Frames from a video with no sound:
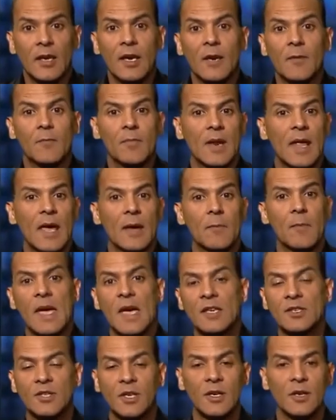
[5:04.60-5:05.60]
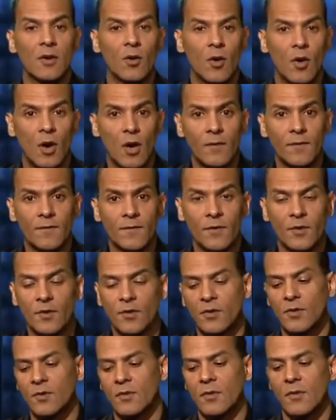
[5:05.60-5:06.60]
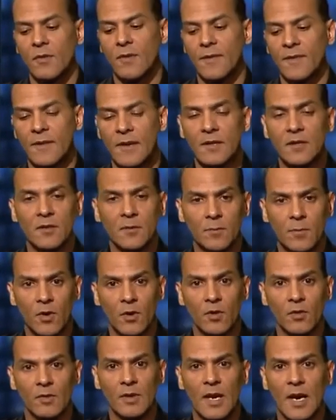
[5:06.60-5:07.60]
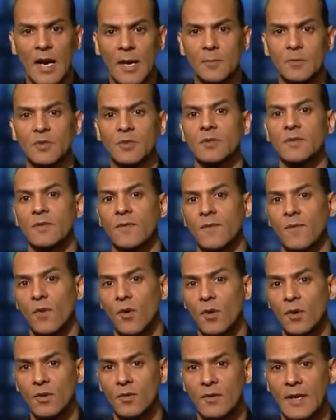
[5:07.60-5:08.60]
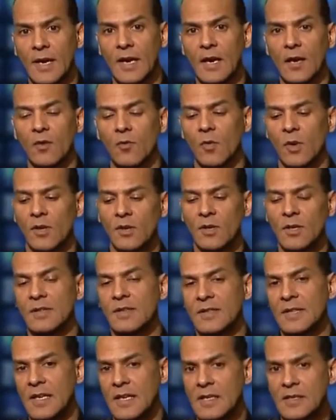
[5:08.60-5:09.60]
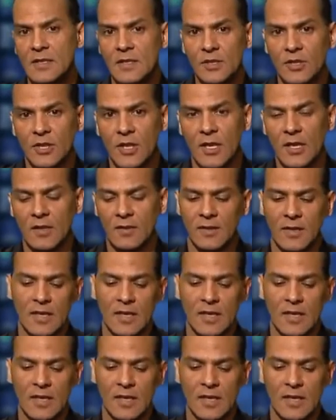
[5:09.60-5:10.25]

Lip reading: and Blackmagic offer Thunderbolt options for you now, where you can daisy chain.